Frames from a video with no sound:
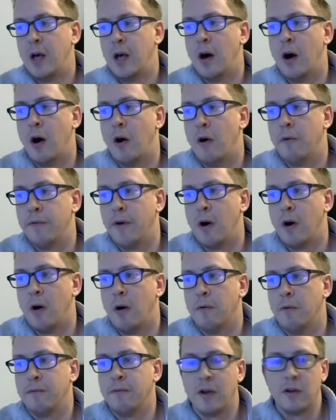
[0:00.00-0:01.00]

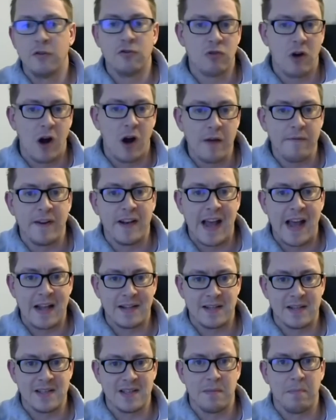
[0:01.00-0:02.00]
of driving that
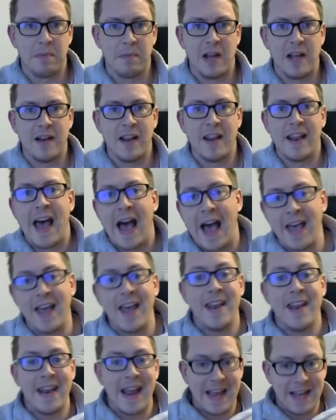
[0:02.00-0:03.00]
discipline, and that
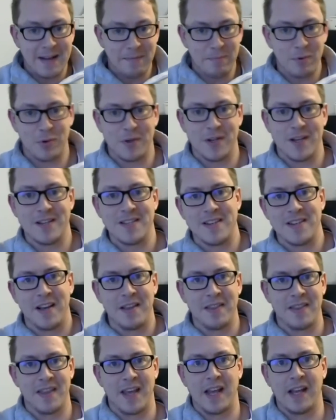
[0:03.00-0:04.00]
enabled us, I
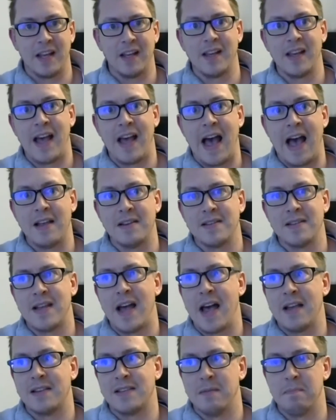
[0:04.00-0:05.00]
think, as a